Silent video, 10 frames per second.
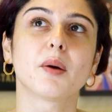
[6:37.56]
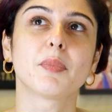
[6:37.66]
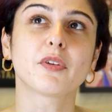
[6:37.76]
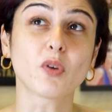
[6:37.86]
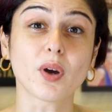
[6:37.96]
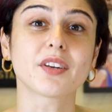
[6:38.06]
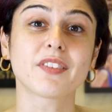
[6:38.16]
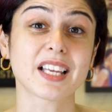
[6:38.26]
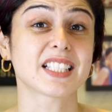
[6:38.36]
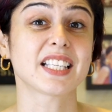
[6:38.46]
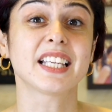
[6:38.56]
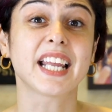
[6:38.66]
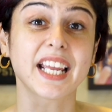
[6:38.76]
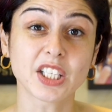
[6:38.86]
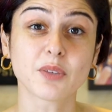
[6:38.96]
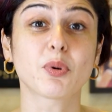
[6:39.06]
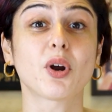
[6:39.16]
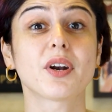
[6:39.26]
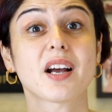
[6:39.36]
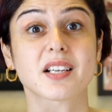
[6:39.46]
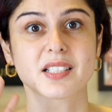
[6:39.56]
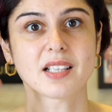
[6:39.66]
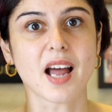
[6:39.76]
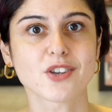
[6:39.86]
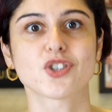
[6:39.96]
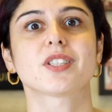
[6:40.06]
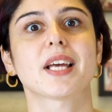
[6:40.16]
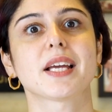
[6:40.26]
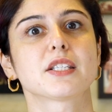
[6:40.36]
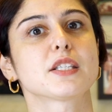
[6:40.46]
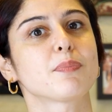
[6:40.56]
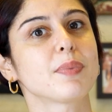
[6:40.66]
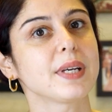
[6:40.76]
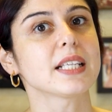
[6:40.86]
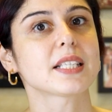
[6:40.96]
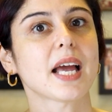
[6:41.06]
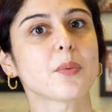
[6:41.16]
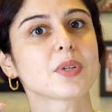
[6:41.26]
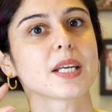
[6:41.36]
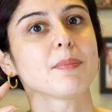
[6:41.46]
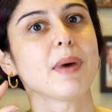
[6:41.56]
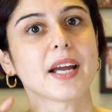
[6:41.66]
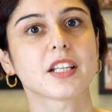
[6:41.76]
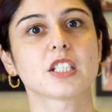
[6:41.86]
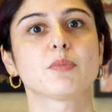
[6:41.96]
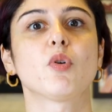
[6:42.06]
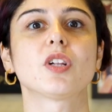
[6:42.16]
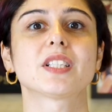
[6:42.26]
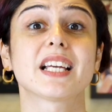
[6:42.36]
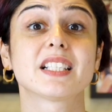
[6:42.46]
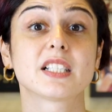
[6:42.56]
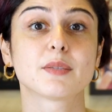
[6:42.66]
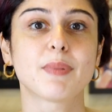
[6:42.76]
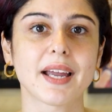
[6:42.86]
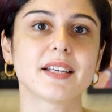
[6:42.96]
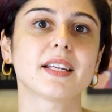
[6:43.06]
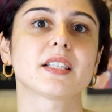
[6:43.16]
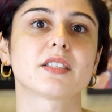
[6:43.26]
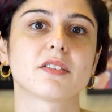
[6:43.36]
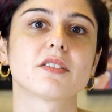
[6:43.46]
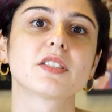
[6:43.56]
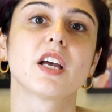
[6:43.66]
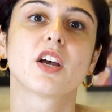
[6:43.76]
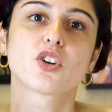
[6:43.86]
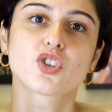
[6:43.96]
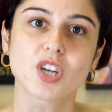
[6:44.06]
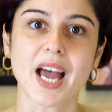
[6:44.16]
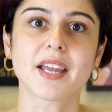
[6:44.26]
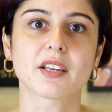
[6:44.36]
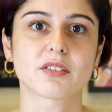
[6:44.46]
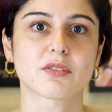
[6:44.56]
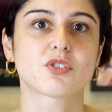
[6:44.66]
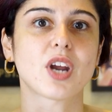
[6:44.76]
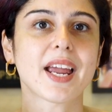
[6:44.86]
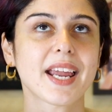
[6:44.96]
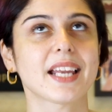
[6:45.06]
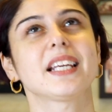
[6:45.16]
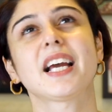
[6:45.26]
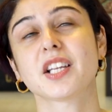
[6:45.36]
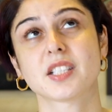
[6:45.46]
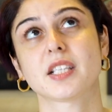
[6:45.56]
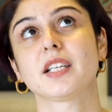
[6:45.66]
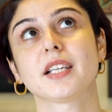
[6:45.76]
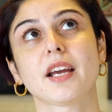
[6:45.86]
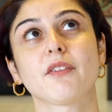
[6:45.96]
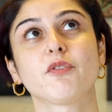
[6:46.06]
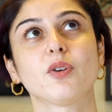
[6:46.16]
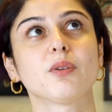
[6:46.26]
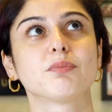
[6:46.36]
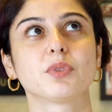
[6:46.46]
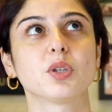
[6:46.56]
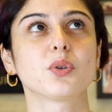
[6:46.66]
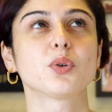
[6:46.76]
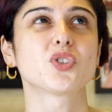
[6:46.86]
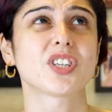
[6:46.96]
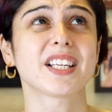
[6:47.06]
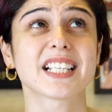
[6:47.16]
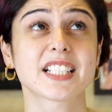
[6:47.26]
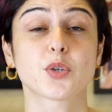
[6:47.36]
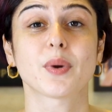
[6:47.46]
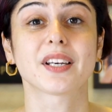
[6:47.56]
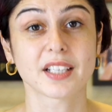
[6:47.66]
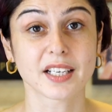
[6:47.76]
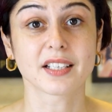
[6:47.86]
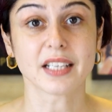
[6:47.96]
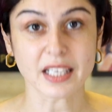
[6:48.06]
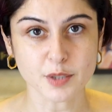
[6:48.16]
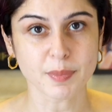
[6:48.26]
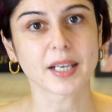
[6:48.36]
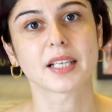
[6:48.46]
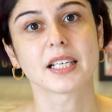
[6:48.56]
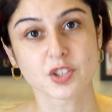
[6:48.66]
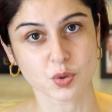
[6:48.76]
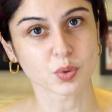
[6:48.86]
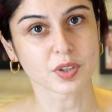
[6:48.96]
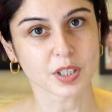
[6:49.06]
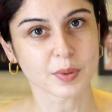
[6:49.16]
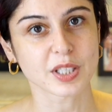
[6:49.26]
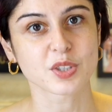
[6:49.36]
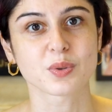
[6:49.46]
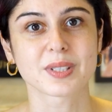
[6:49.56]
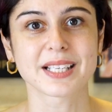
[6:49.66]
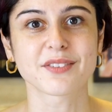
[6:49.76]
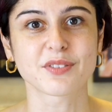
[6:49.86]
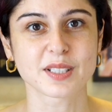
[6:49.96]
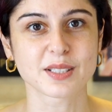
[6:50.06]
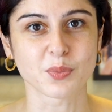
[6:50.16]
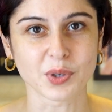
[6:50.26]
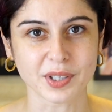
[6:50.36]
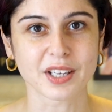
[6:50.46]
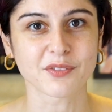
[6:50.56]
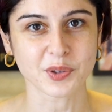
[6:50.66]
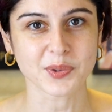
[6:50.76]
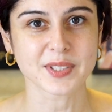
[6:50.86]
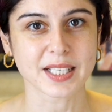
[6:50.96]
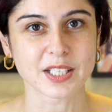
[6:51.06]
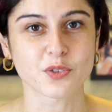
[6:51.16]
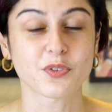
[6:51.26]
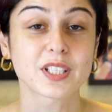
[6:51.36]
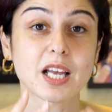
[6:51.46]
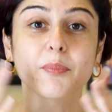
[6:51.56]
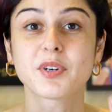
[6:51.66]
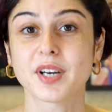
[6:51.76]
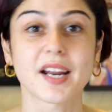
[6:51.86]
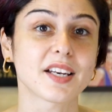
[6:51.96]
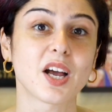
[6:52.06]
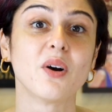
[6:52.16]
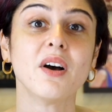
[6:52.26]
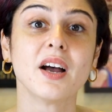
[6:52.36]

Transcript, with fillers: before investing in any products, larger sizes, please, I would say buy the small sizes, buy testers, try it. Try any kind of skincare for, you know, usually they say 28 days, but at least 2-3 weeks to see if it's working for your skin. So for example, right now,